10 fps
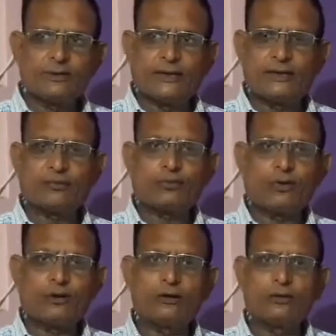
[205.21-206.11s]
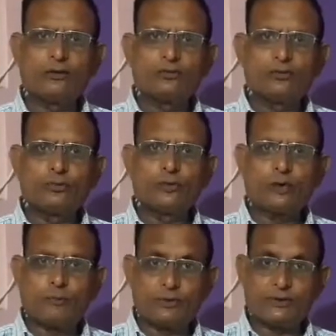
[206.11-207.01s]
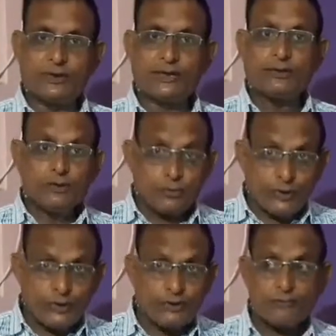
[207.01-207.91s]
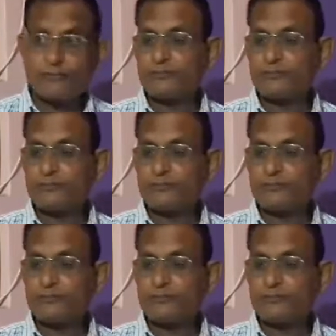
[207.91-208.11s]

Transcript: that is called Sundar Patre. You read?